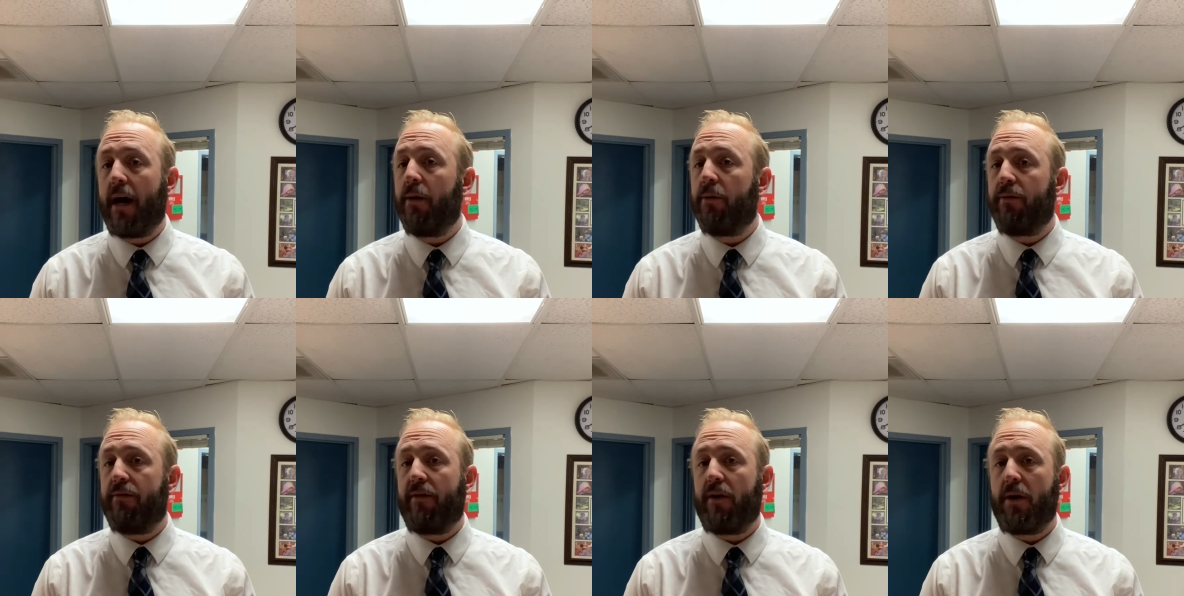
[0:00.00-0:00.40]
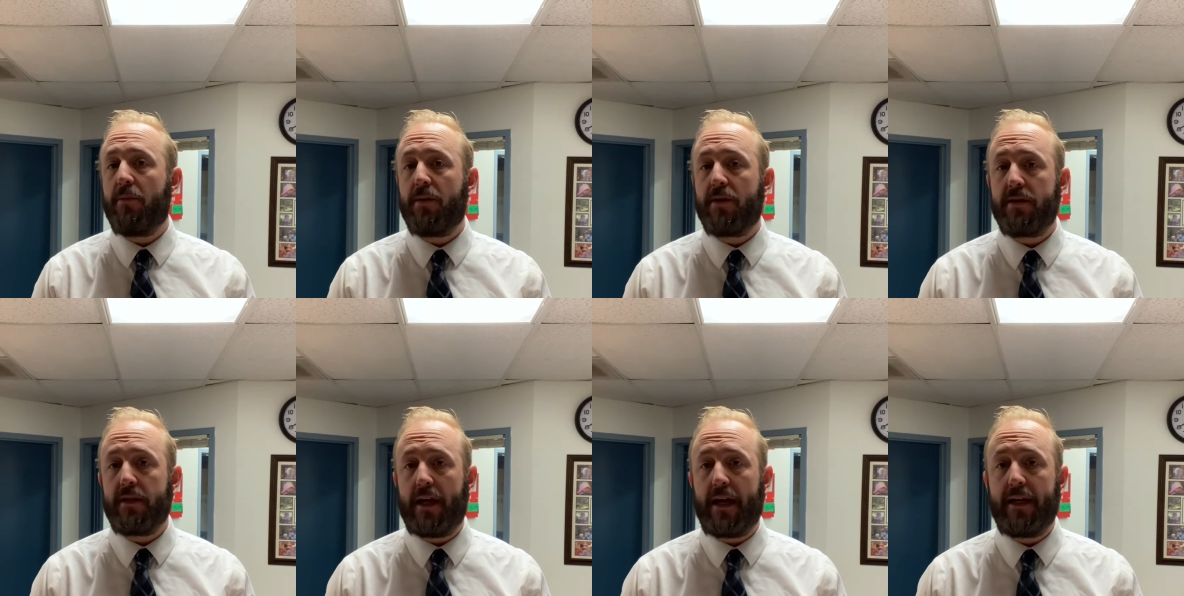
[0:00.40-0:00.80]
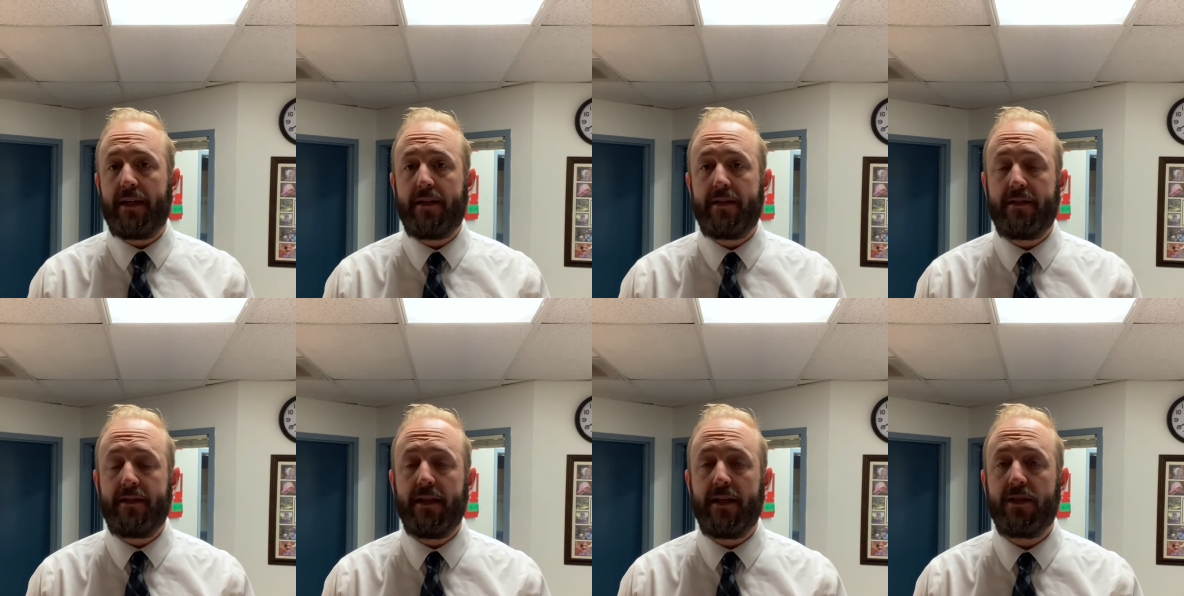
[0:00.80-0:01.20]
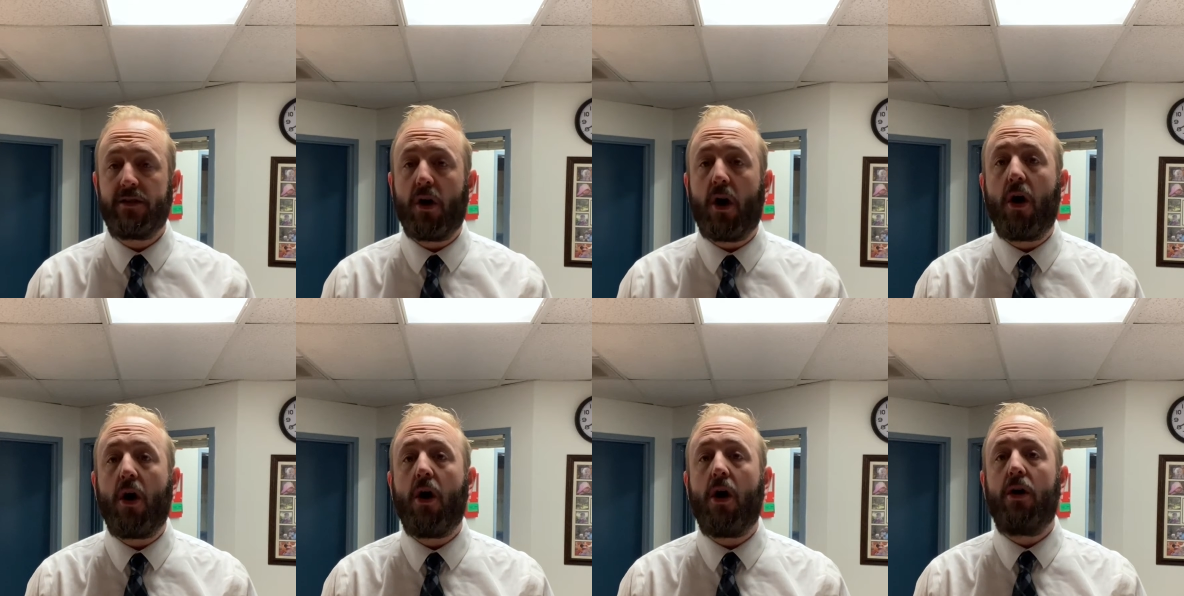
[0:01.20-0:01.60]
I would very much like to see us
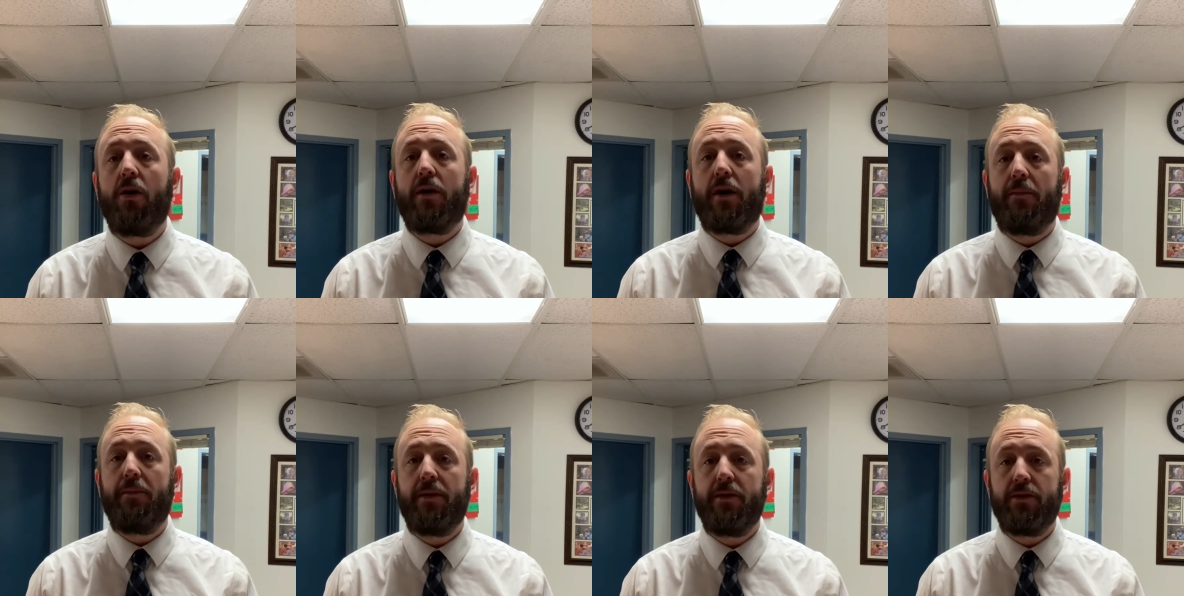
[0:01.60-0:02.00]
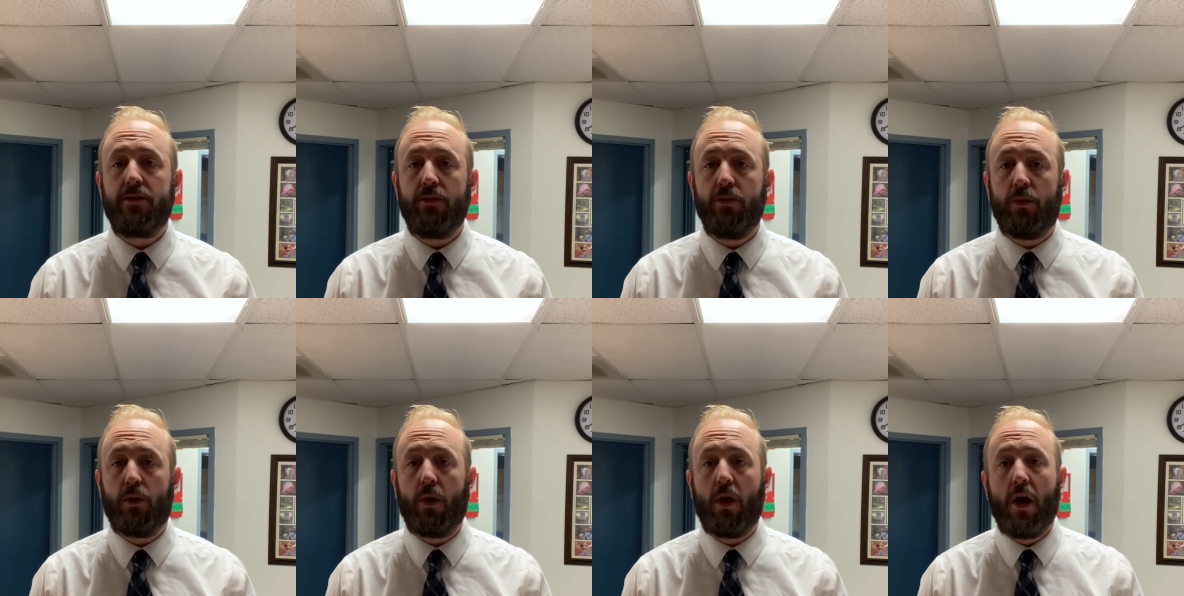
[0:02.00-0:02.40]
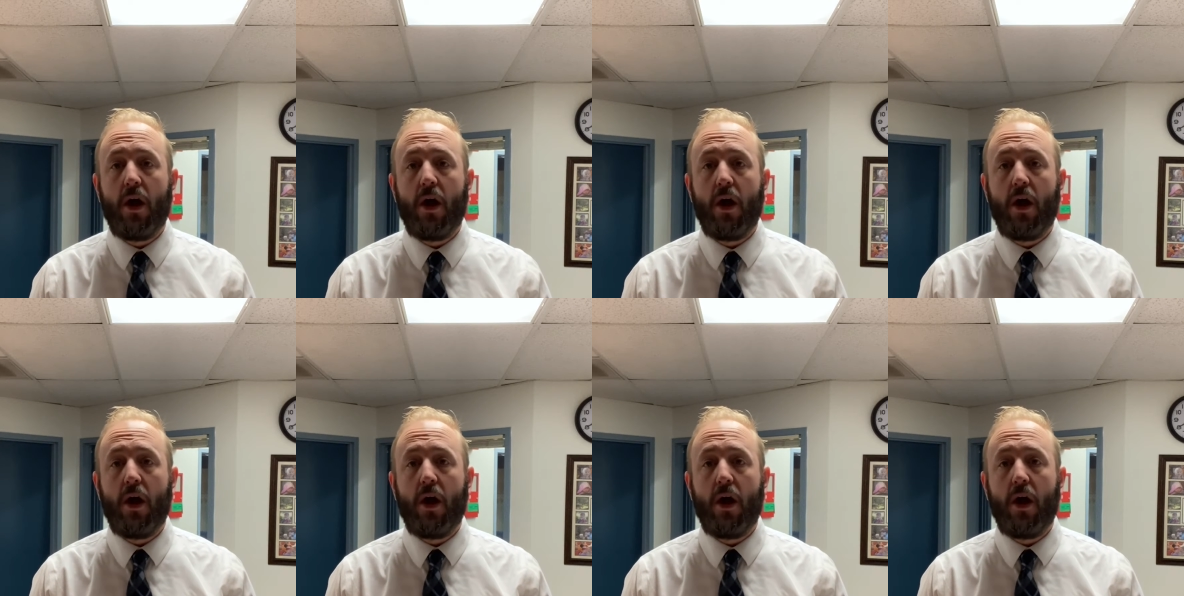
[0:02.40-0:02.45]
all come to school